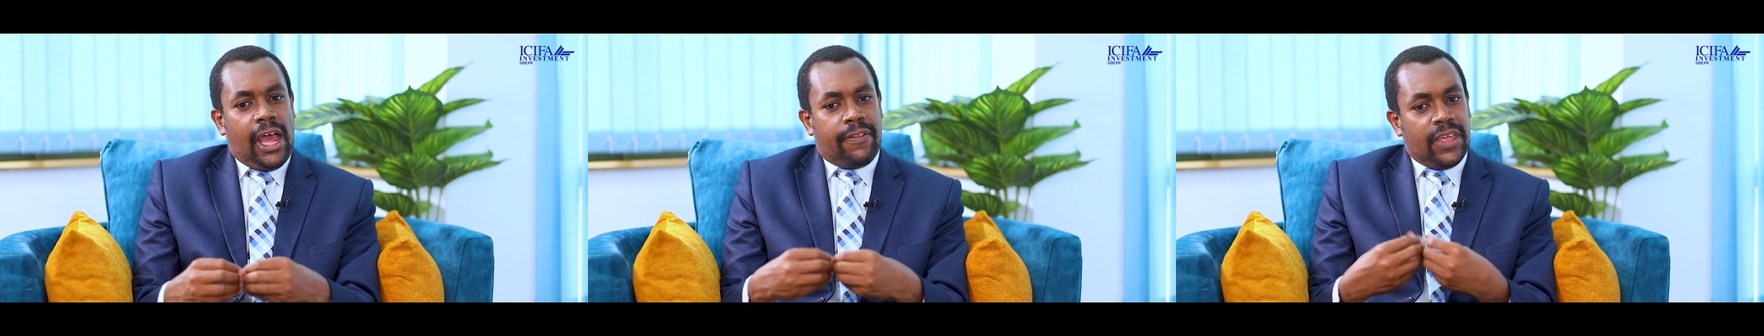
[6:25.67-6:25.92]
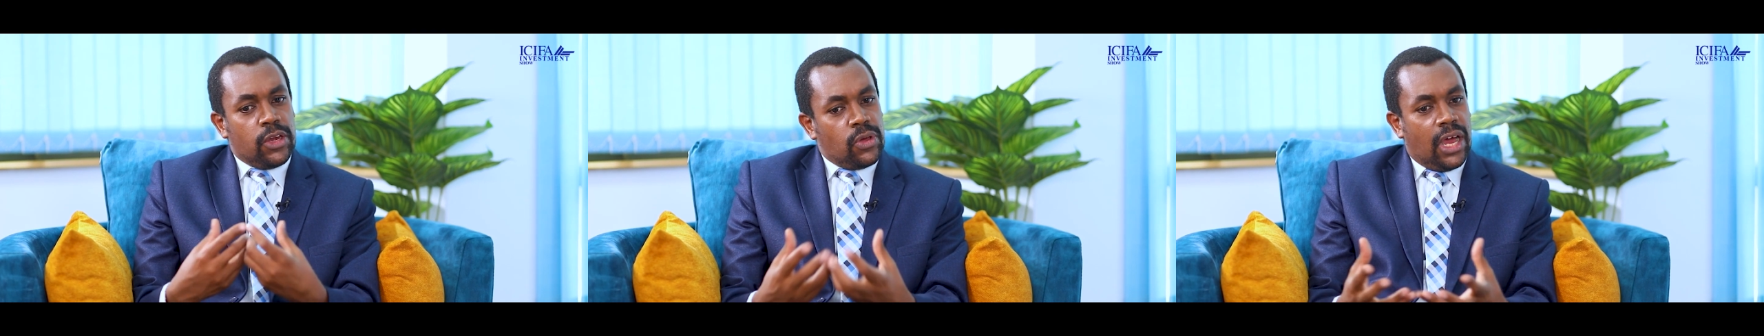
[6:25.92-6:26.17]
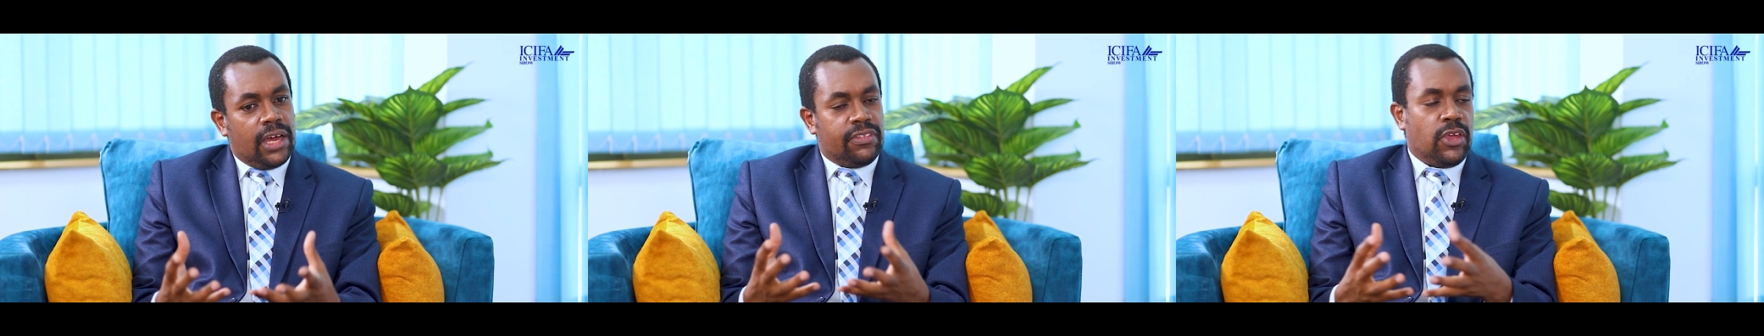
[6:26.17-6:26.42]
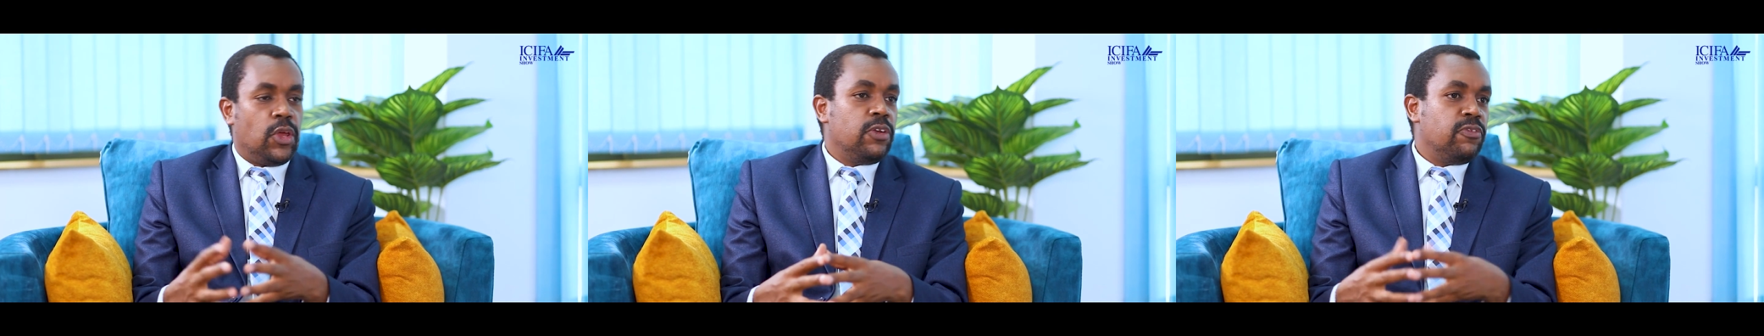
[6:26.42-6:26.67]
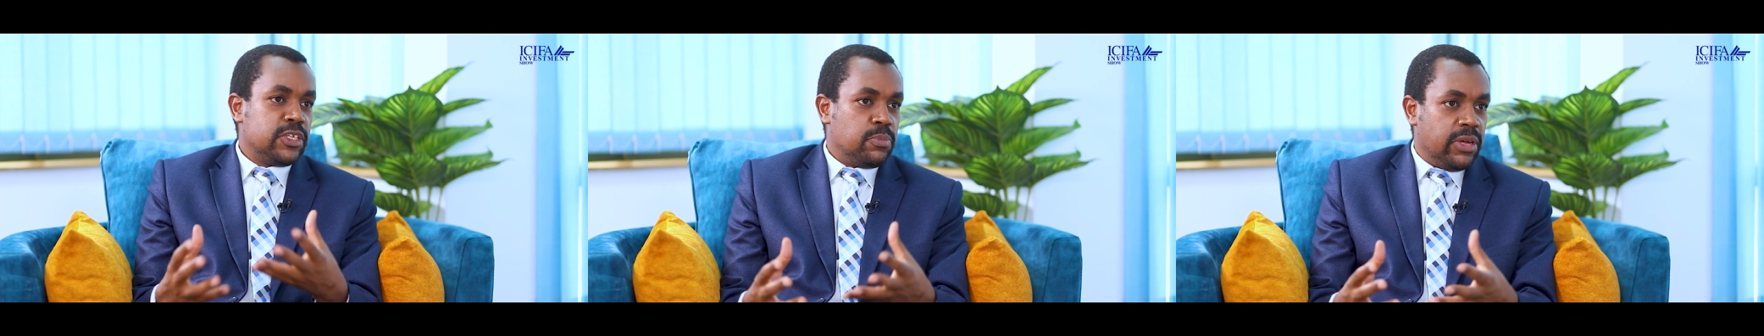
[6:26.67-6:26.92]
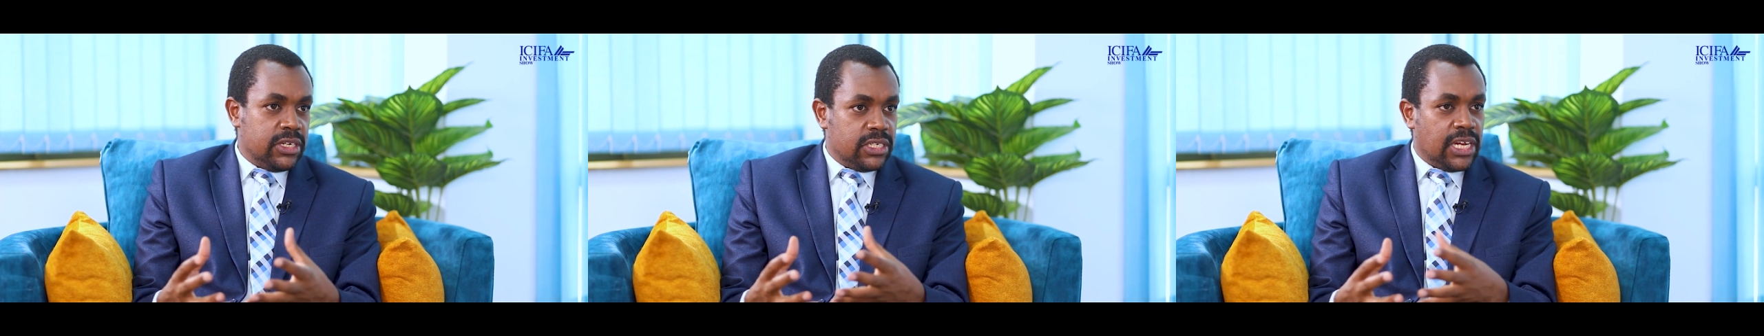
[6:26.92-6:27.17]
And then you have the
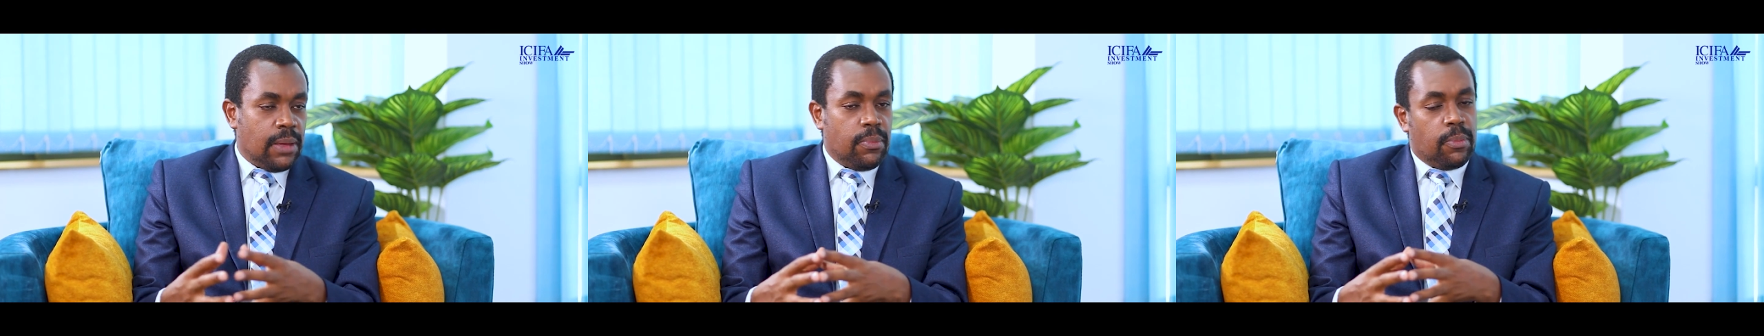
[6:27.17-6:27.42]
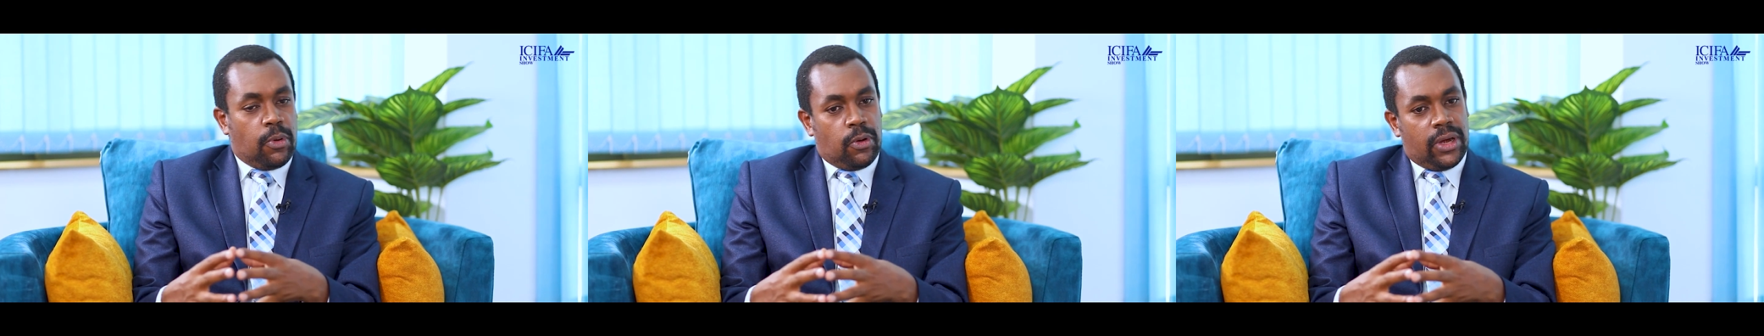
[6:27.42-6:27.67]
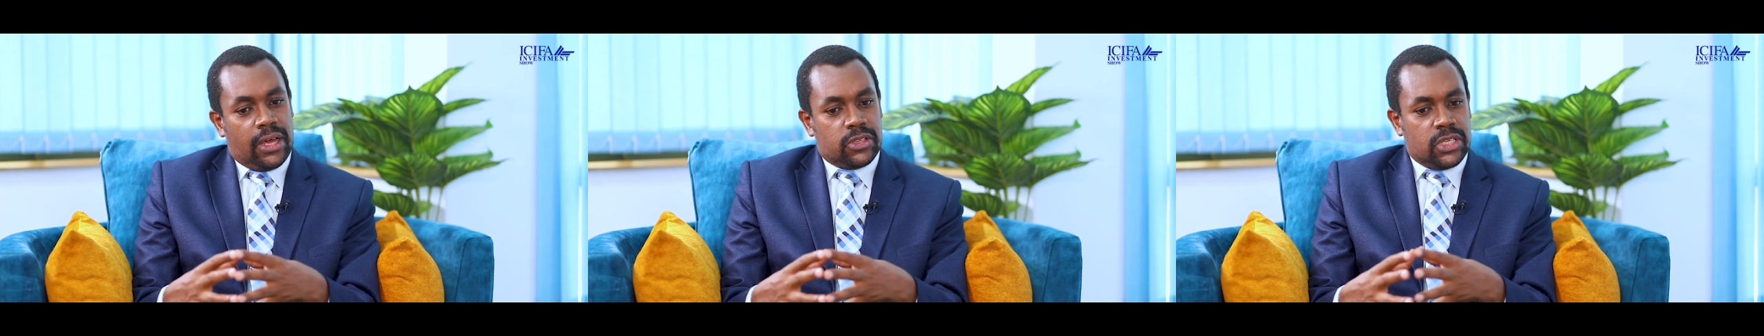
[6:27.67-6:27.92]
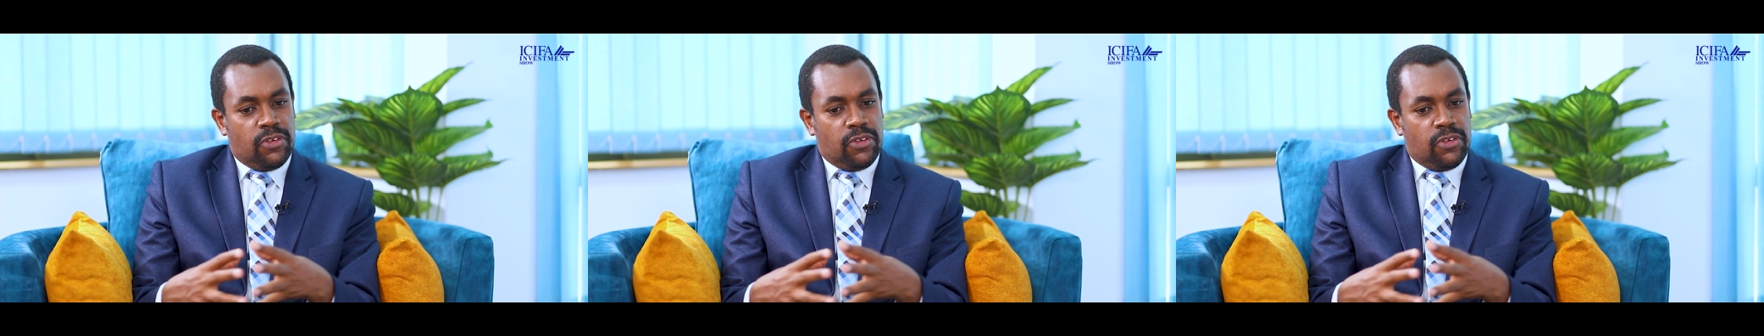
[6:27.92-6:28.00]
investment type products,